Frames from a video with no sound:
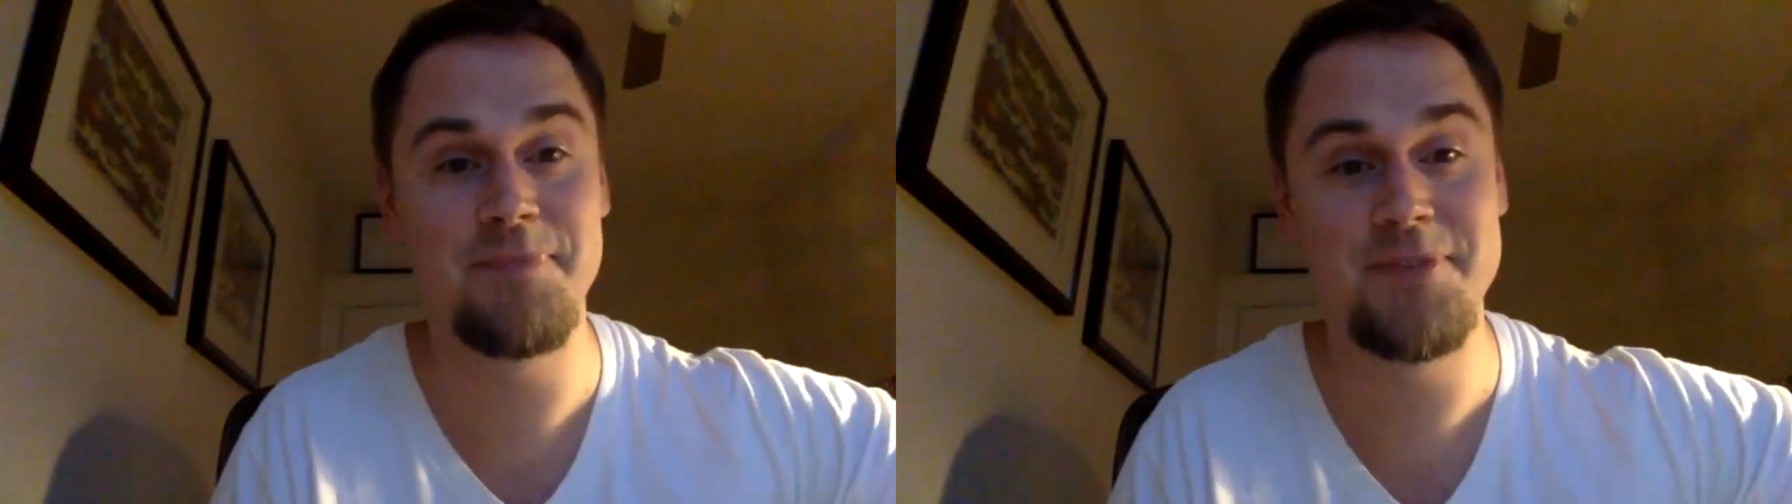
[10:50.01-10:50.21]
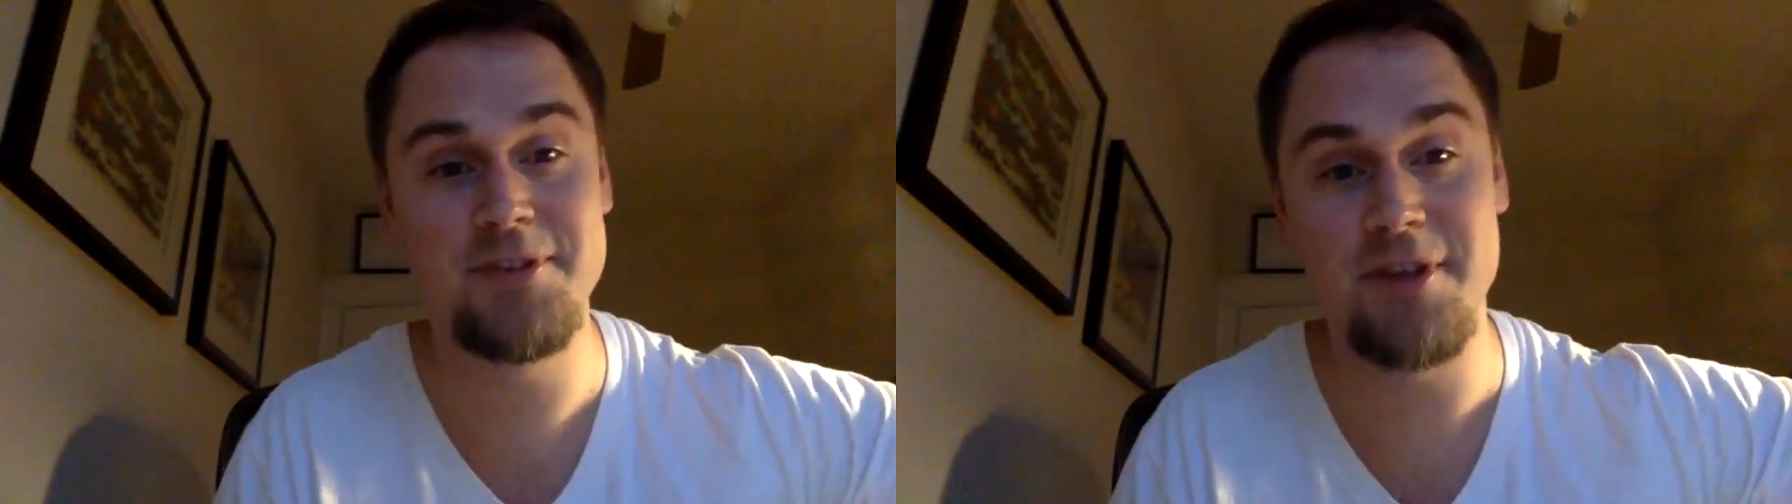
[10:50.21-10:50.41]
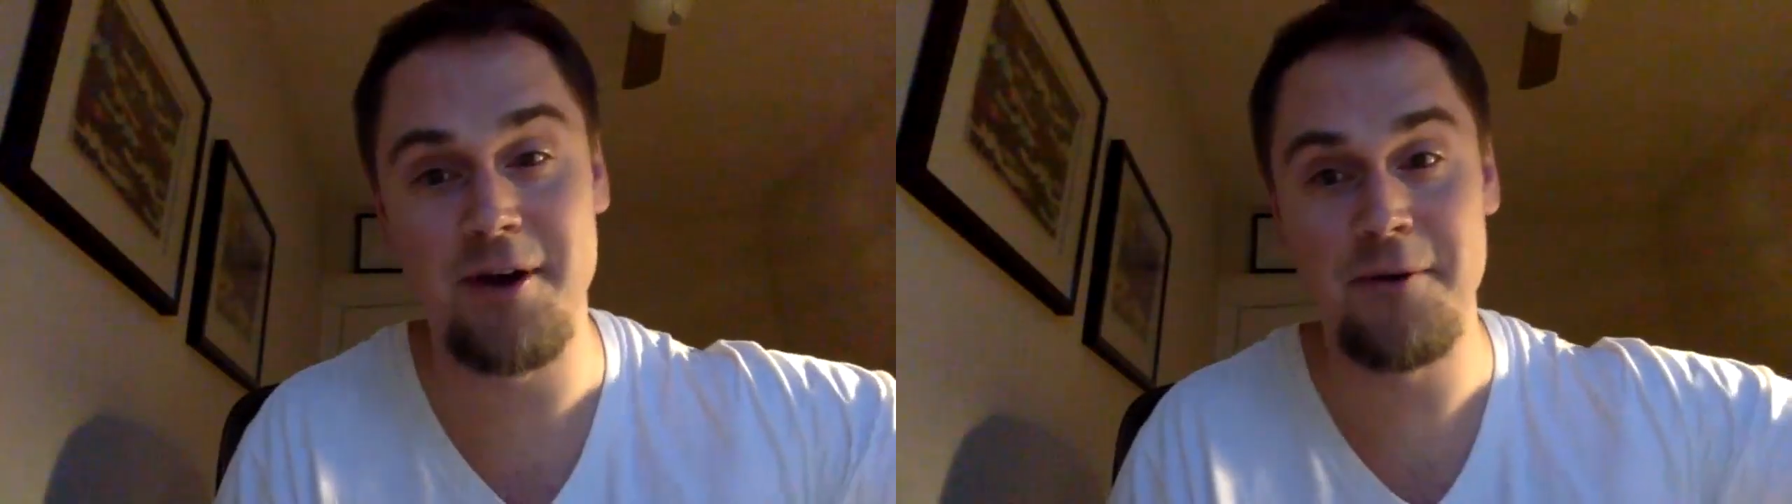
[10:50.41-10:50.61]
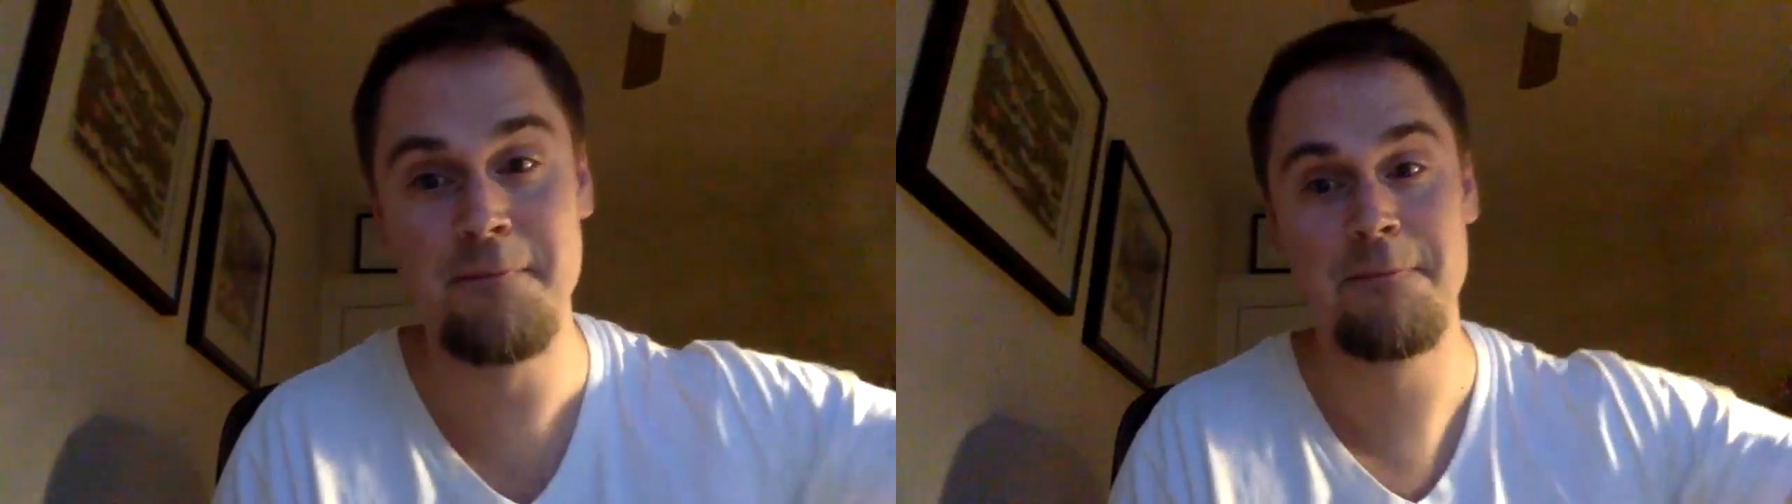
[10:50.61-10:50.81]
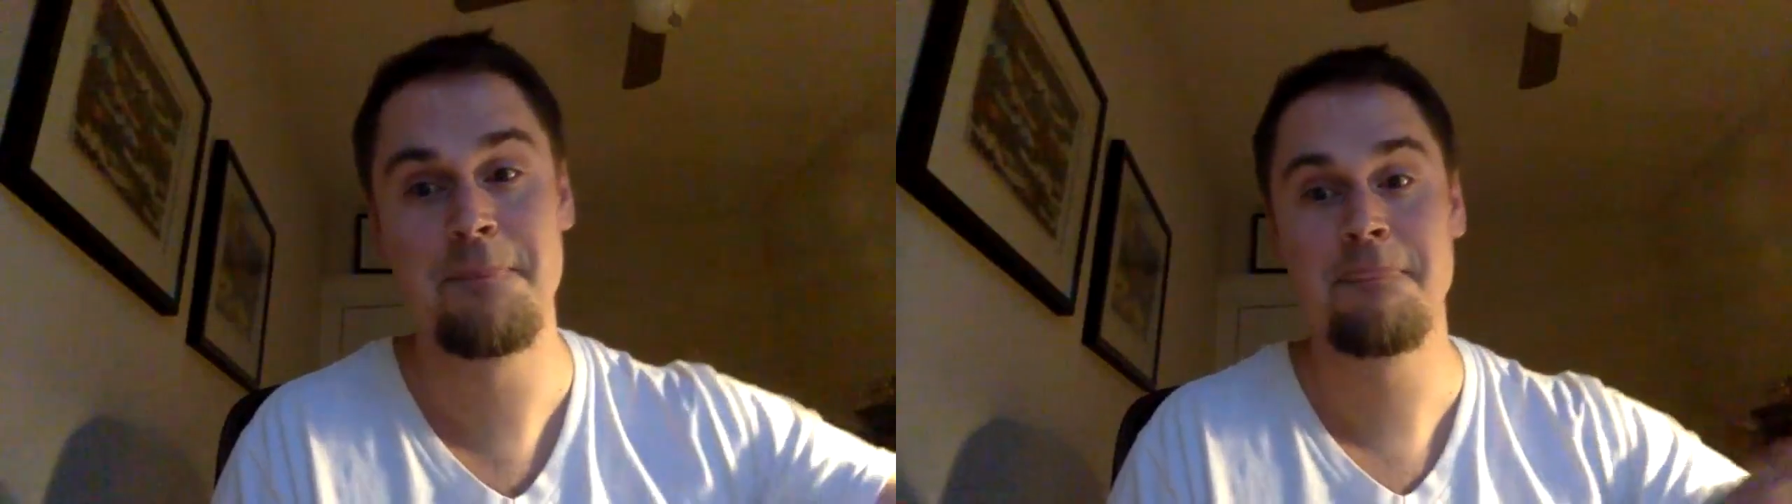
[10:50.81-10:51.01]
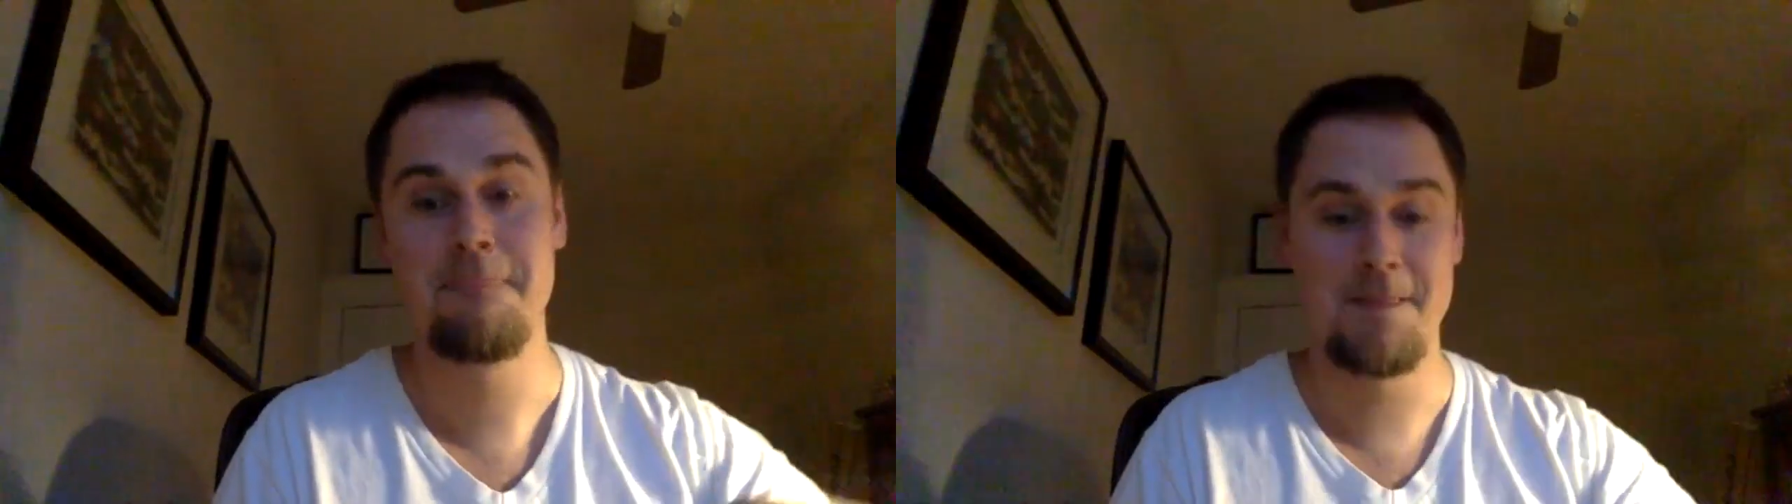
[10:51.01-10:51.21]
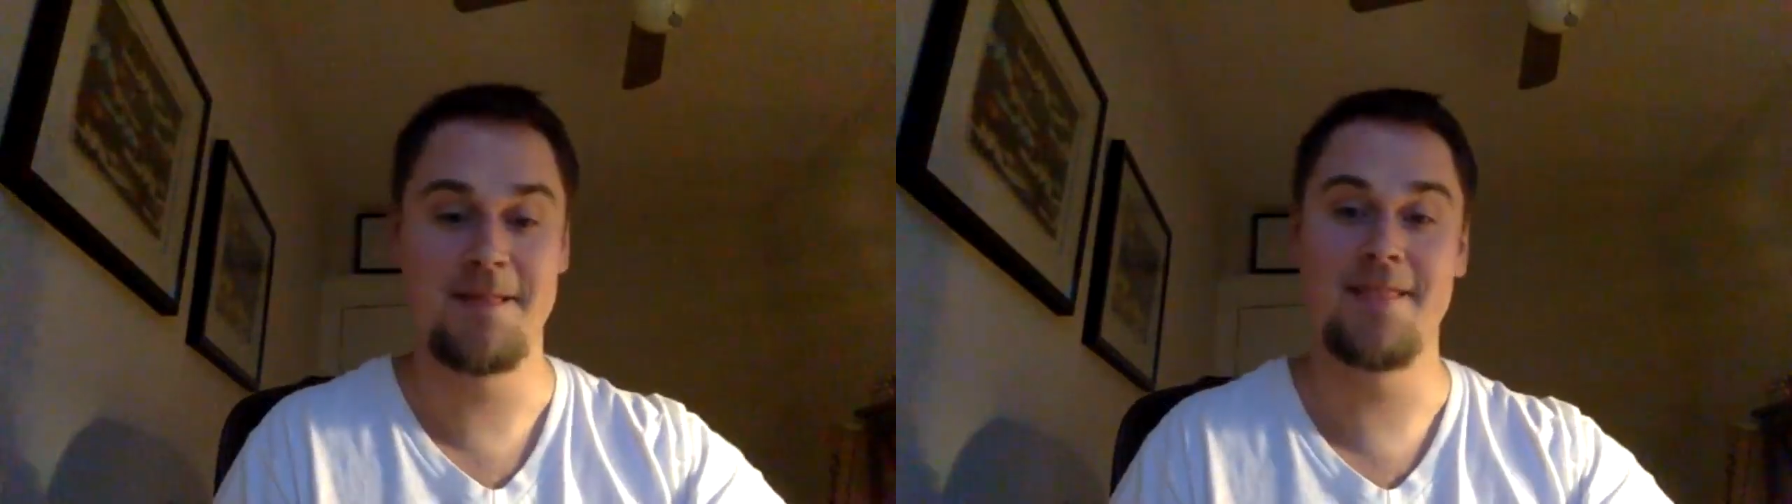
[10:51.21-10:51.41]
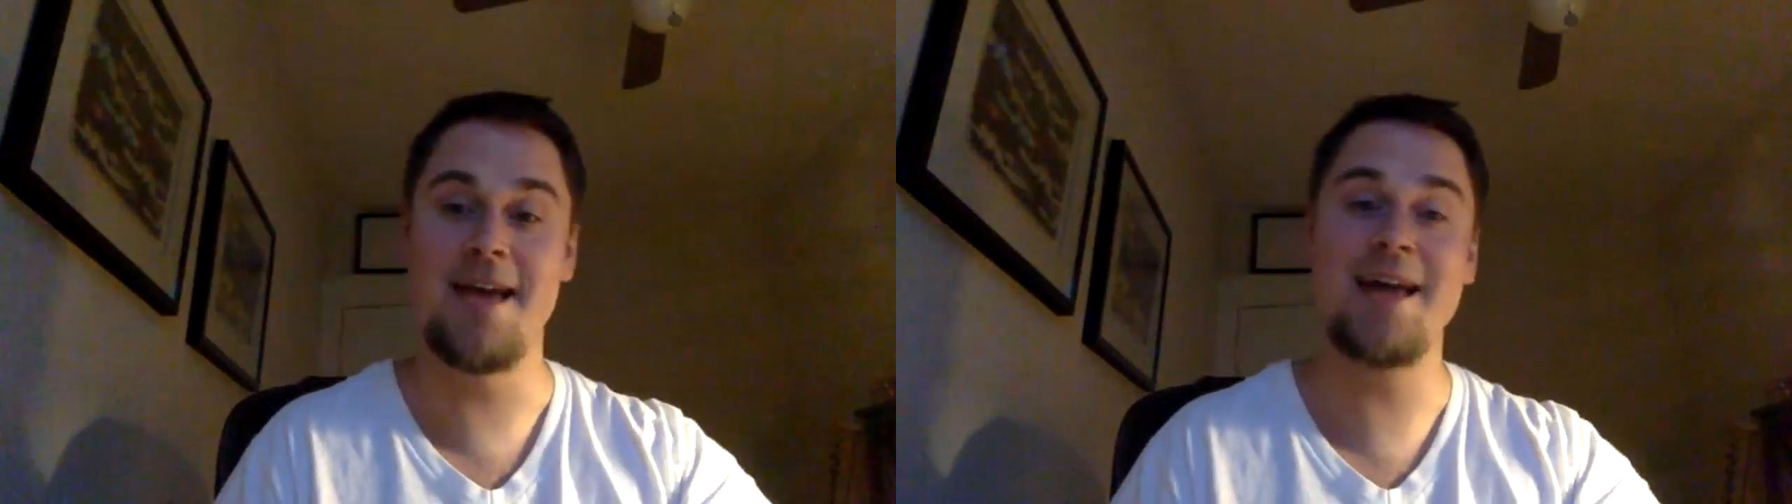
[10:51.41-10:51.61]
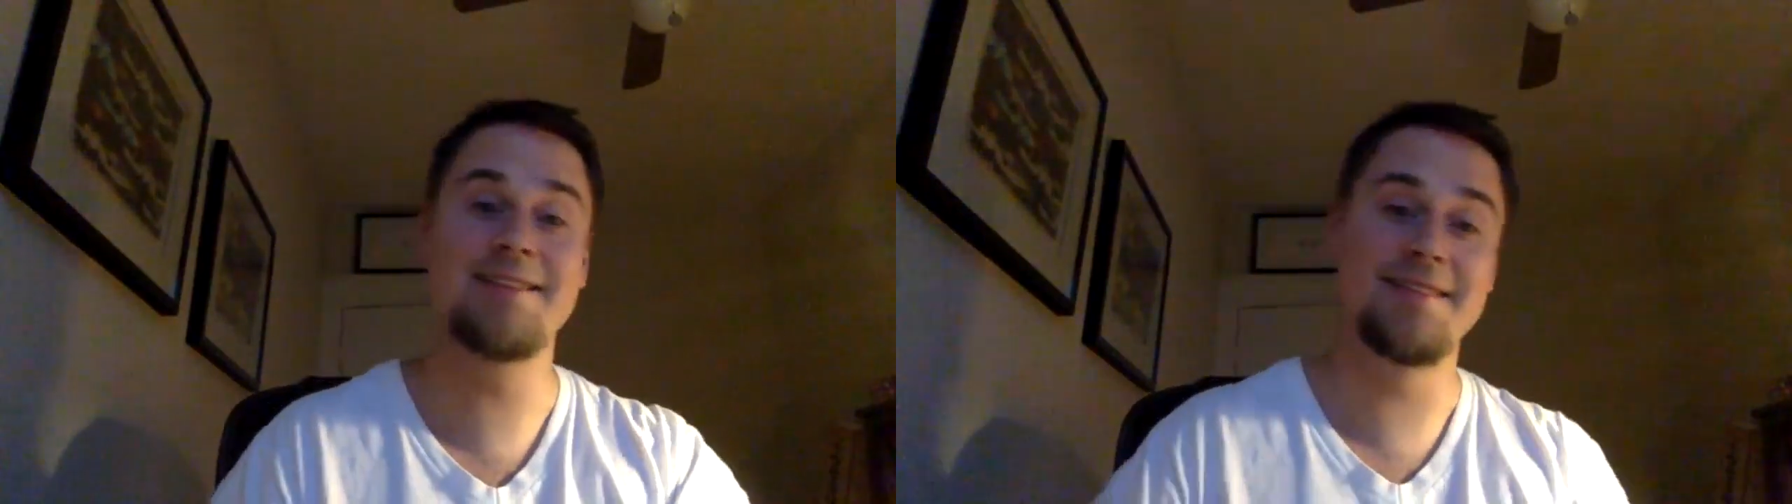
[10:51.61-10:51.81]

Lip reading: So that's